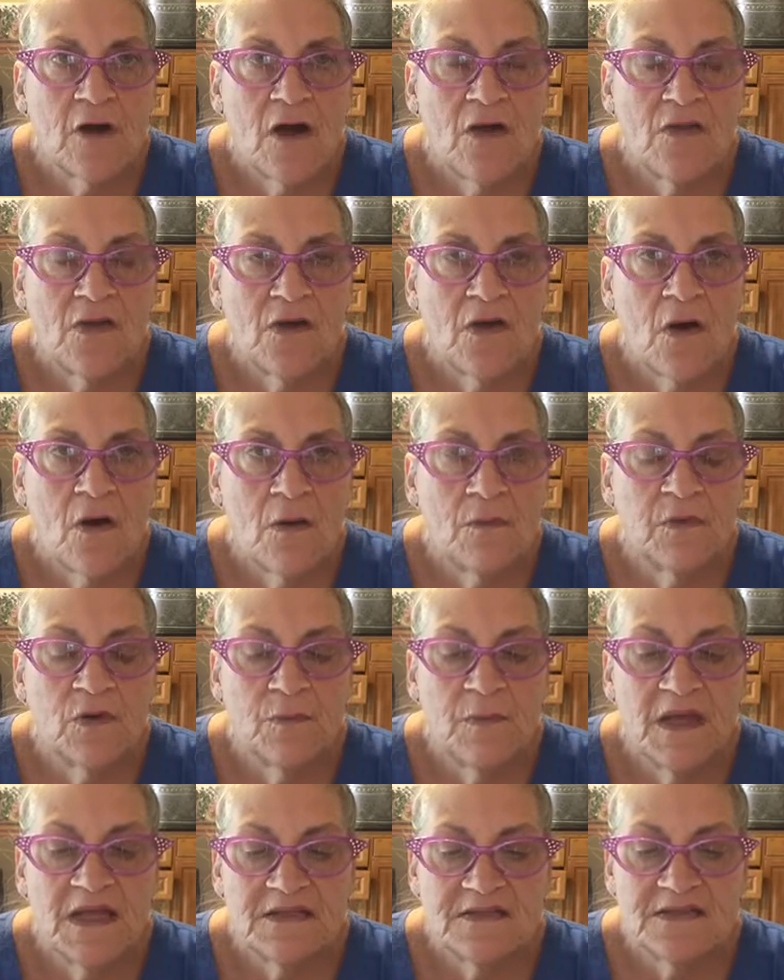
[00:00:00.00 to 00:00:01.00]
all the
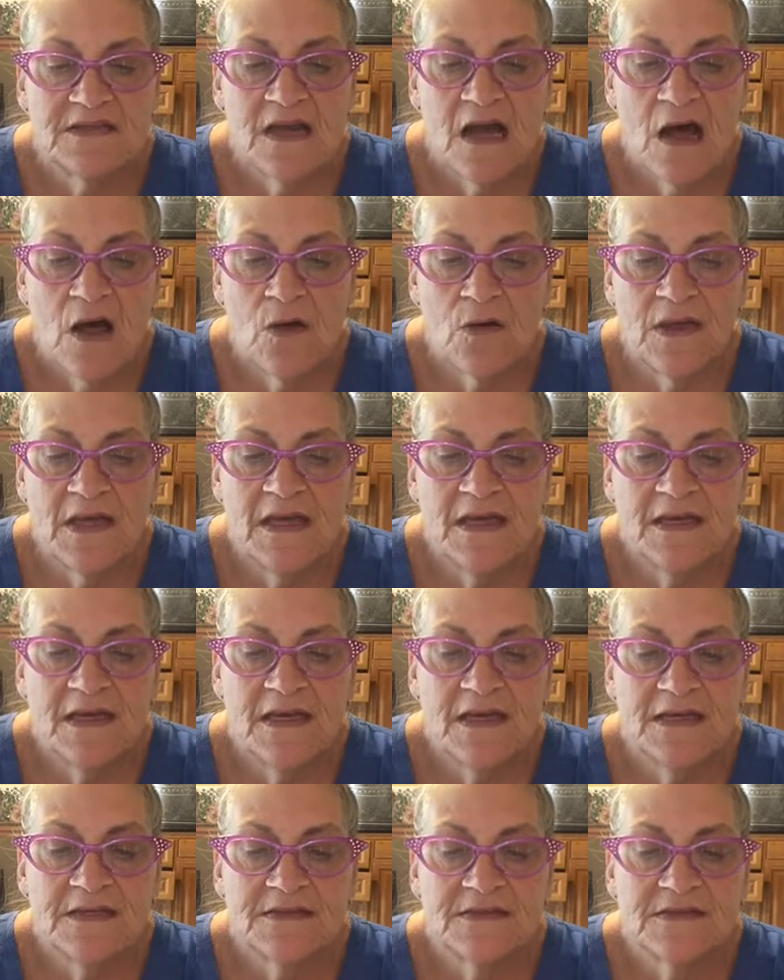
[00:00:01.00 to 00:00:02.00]
compliments and all, he
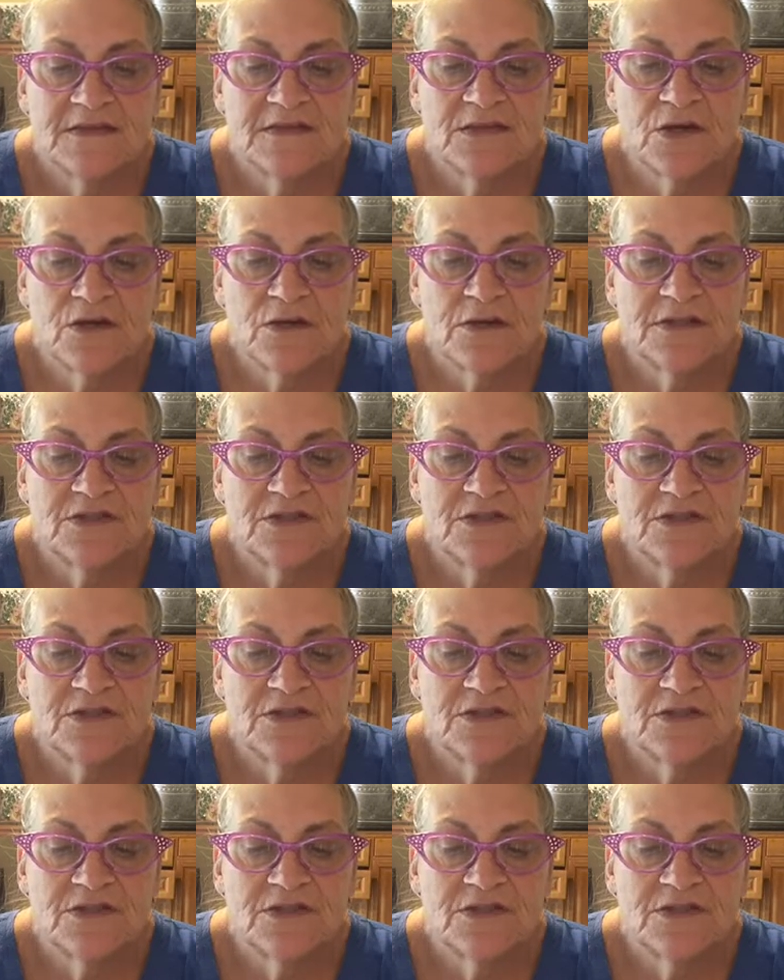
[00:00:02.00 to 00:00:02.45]
kisses her,